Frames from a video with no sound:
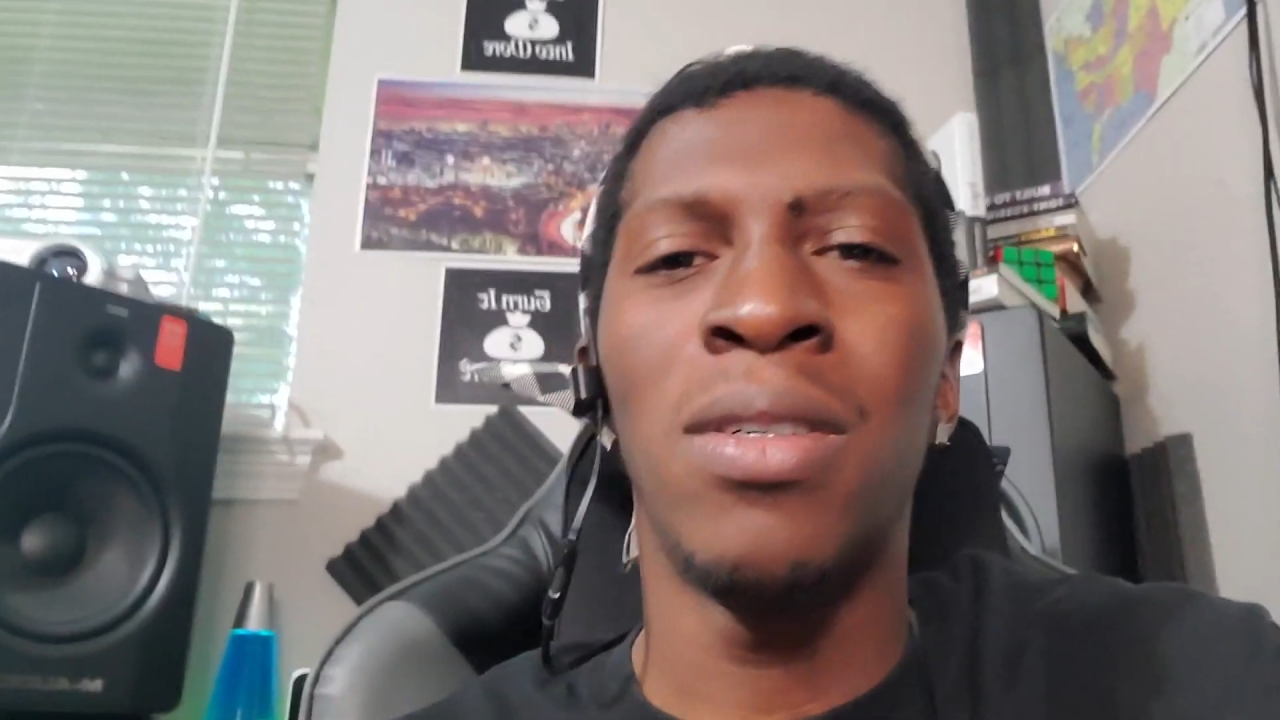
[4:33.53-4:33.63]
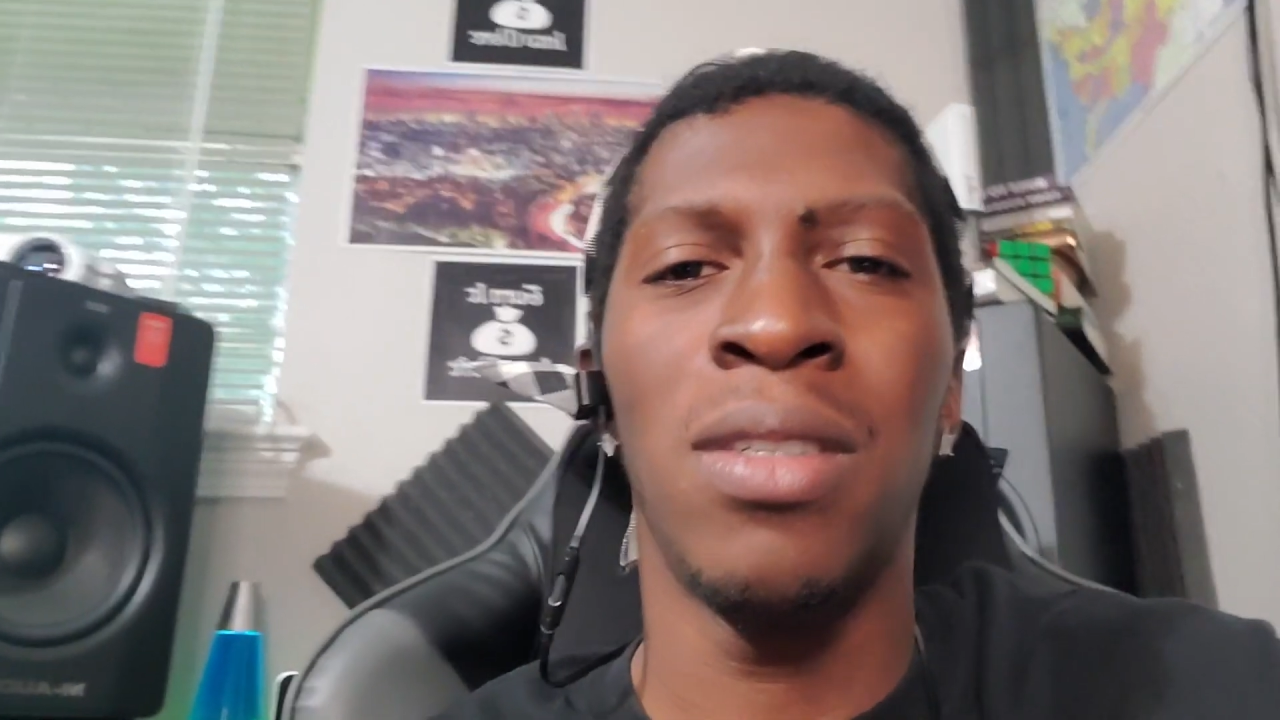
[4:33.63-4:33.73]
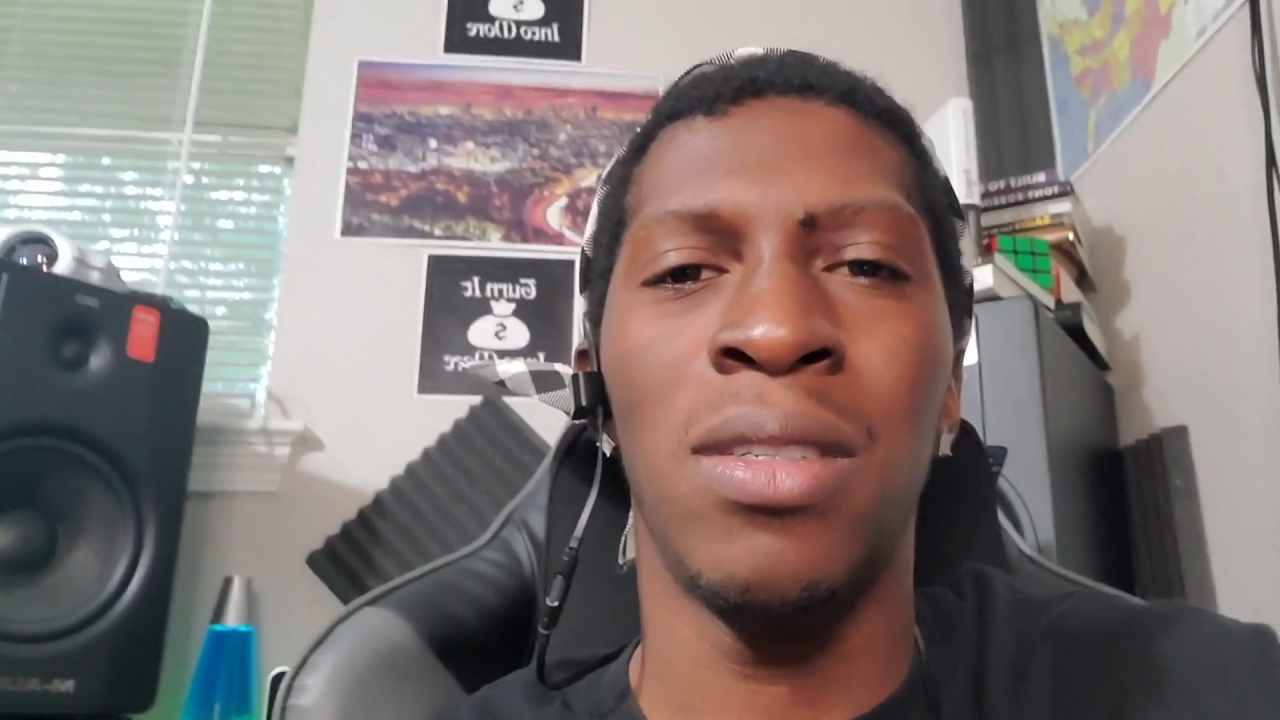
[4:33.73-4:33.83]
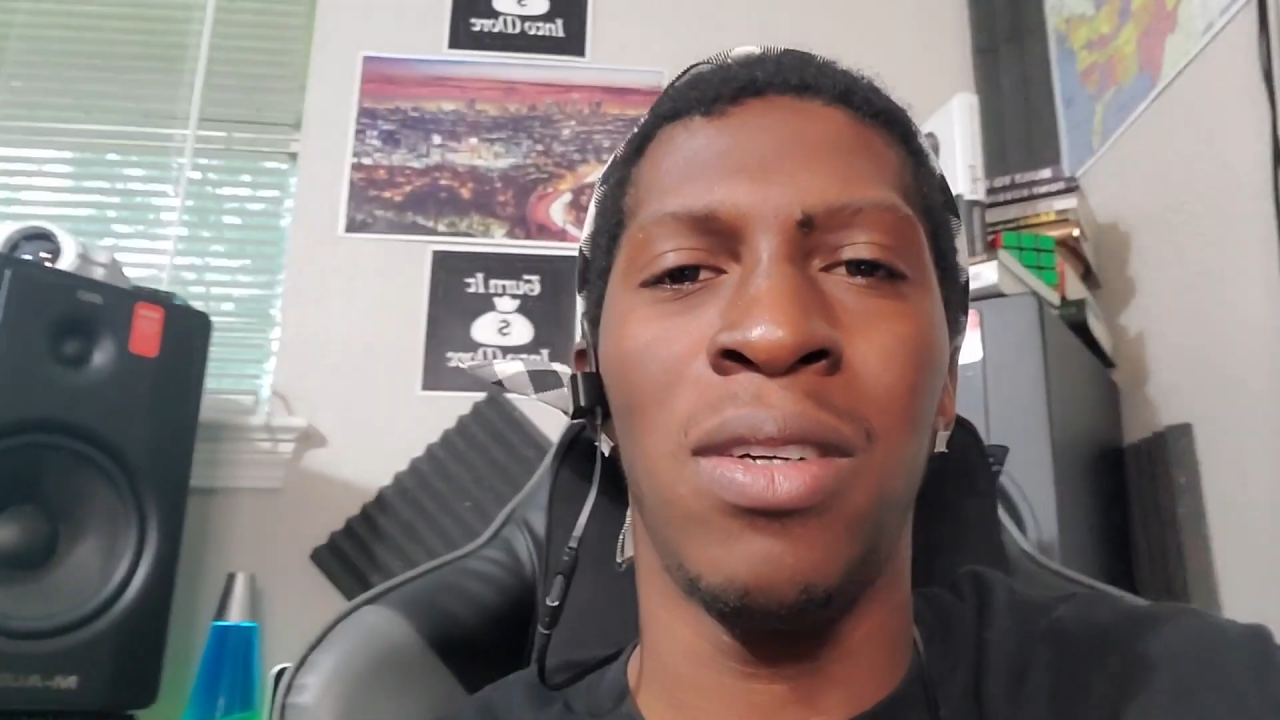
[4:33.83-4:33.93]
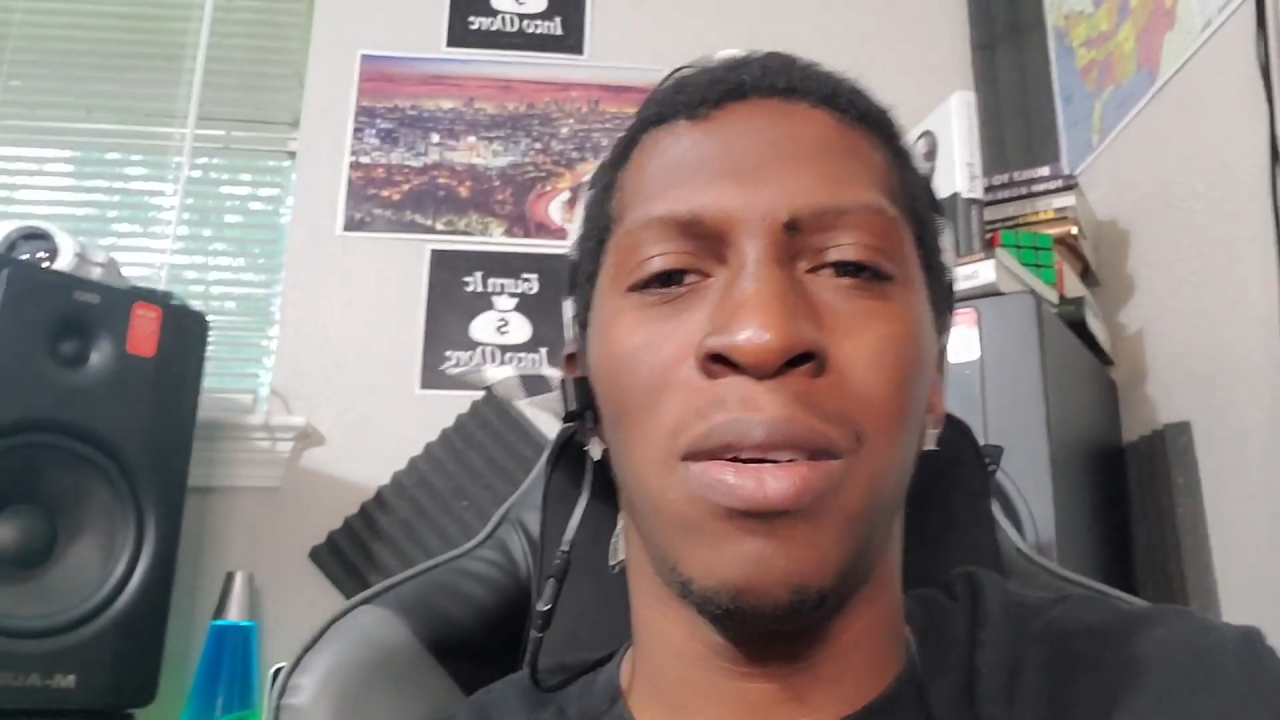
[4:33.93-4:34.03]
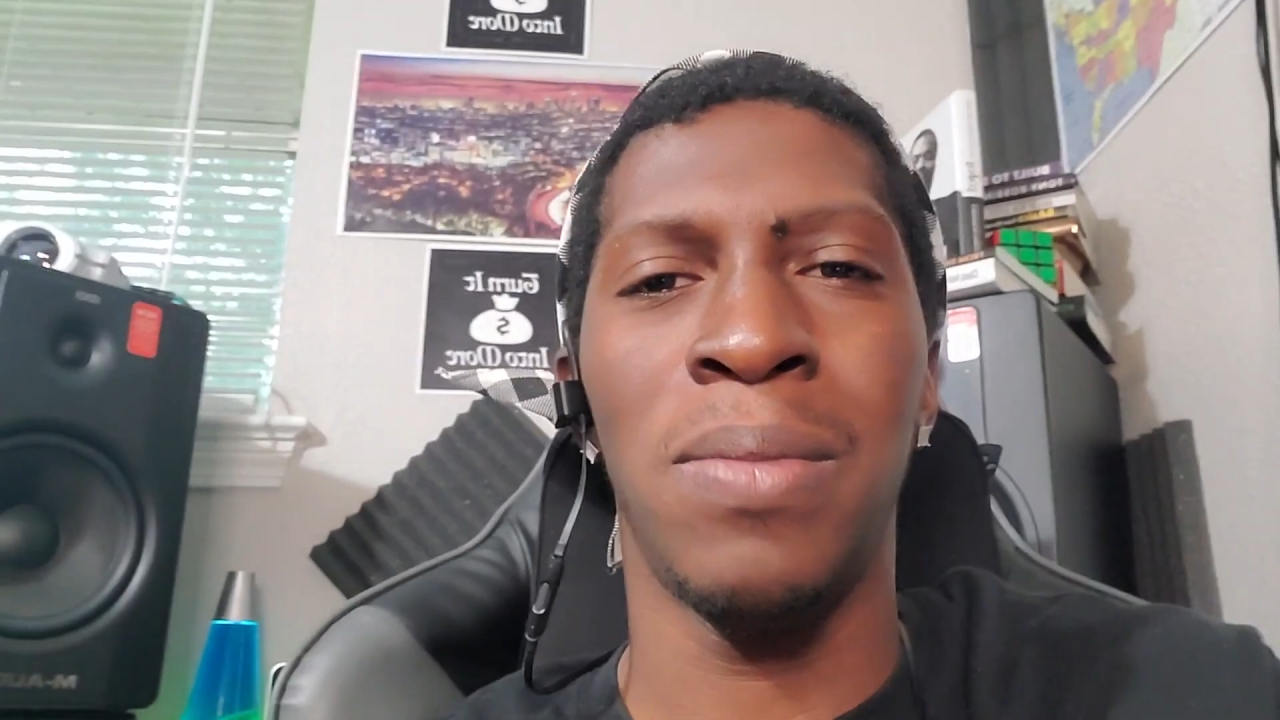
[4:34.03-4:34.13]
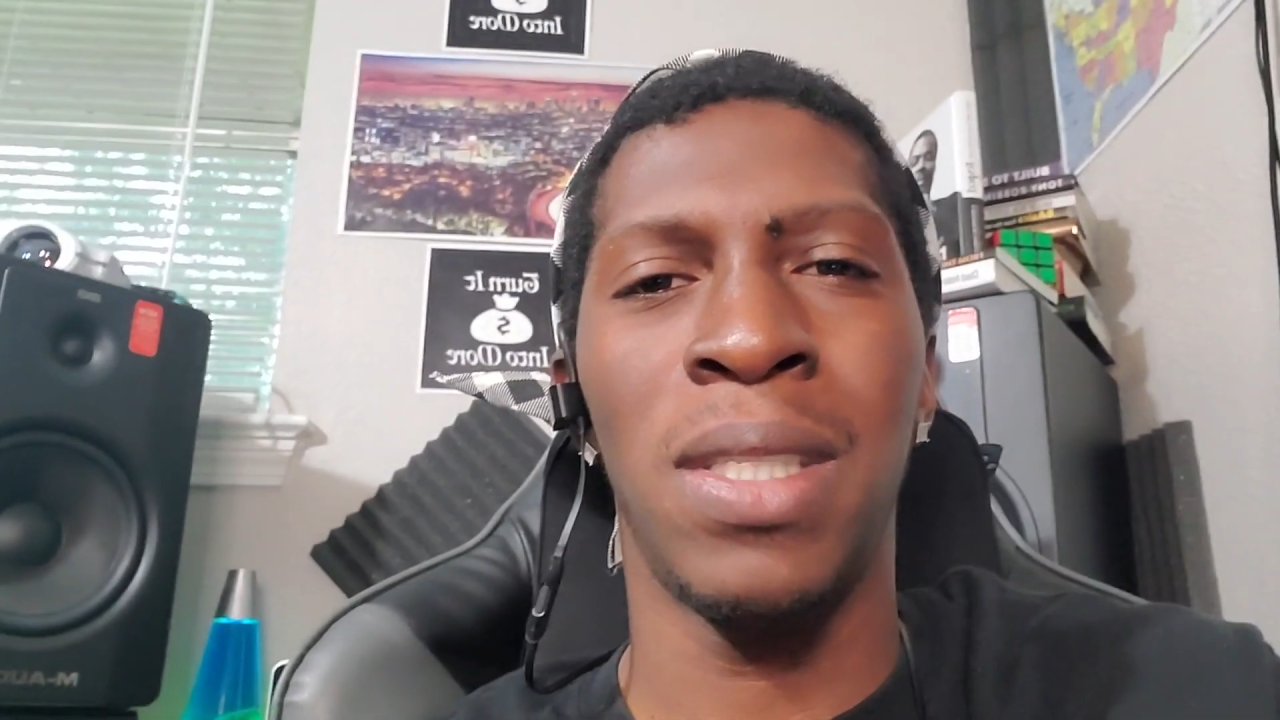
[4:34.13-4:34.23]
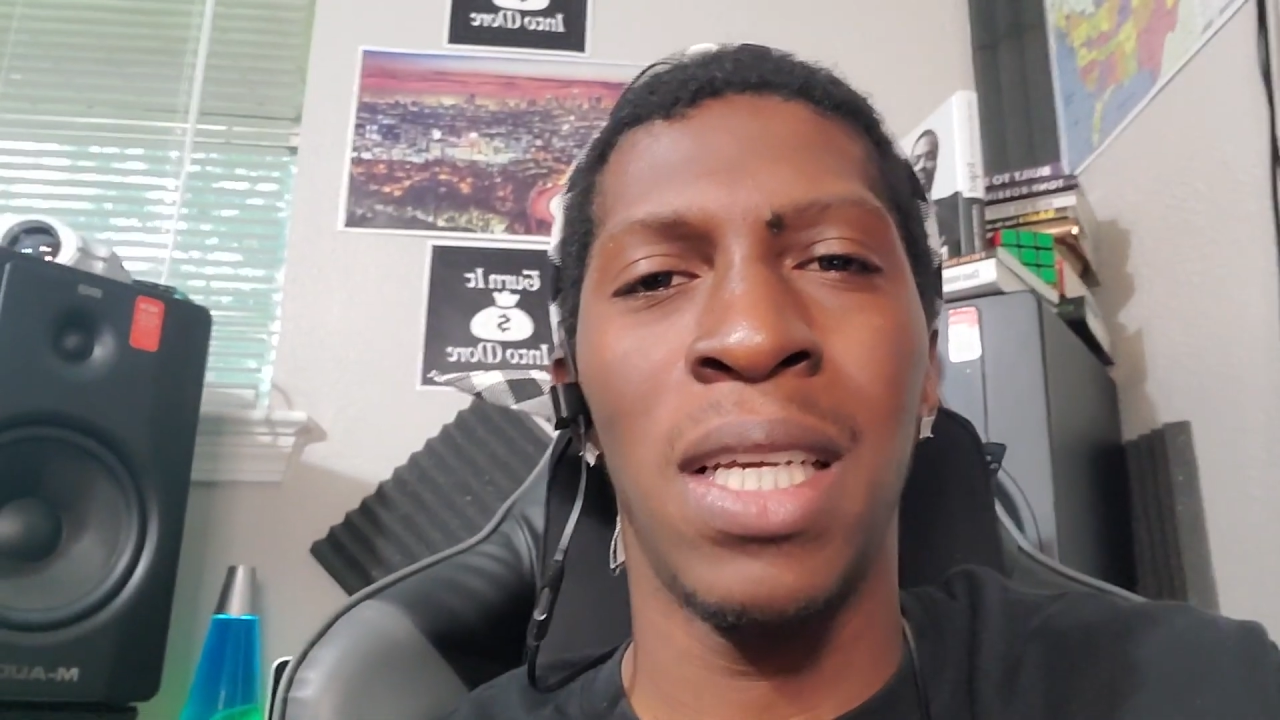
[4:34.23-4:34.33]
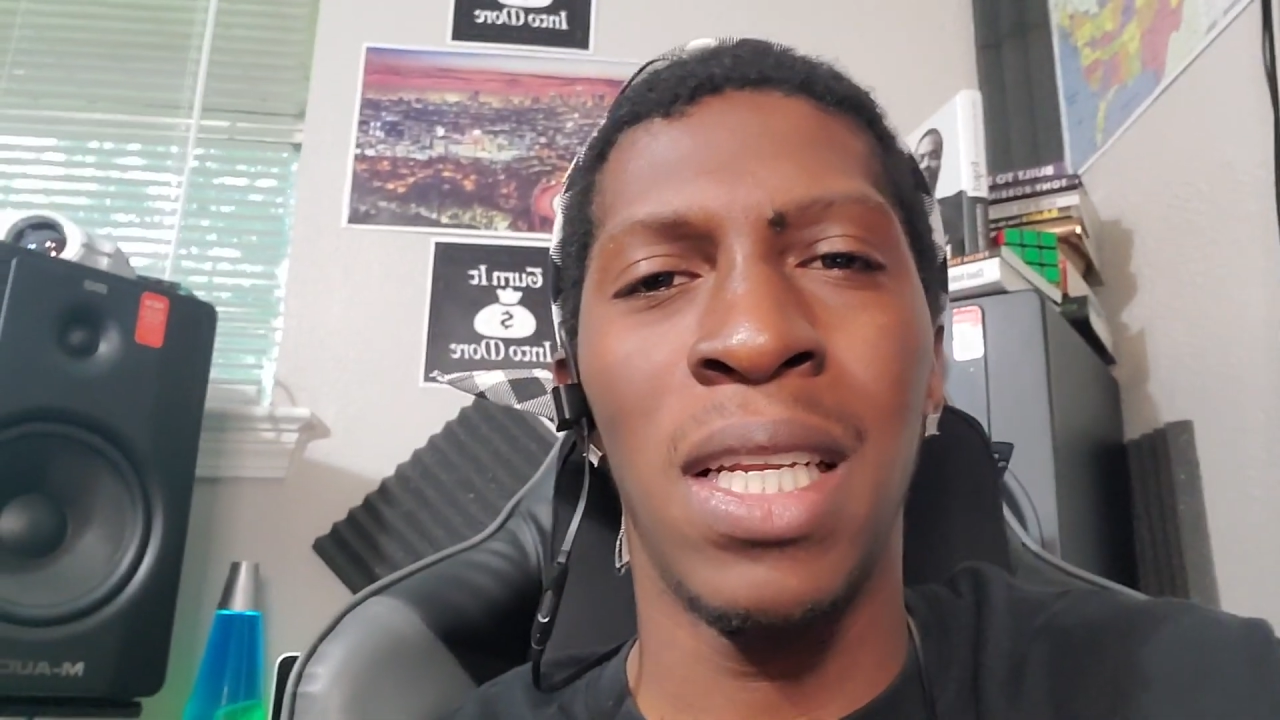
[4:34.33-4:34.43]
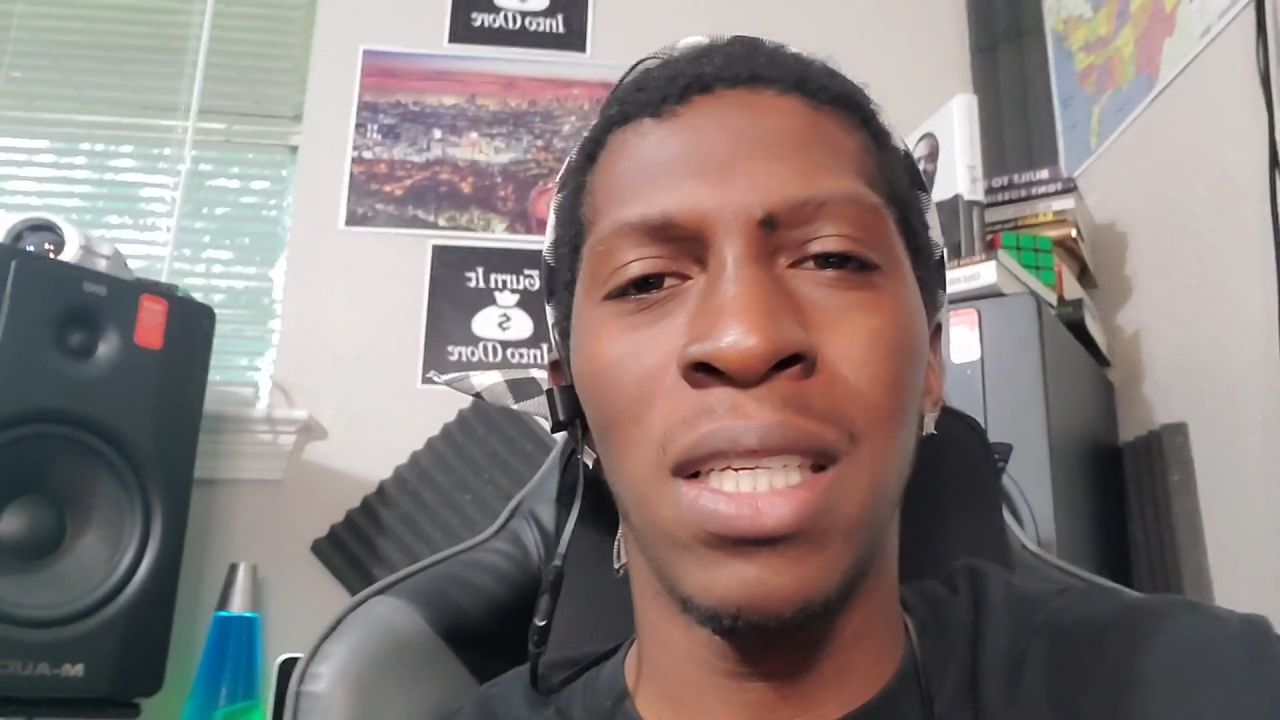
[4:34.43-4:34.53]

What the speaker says: You know what I'm saying?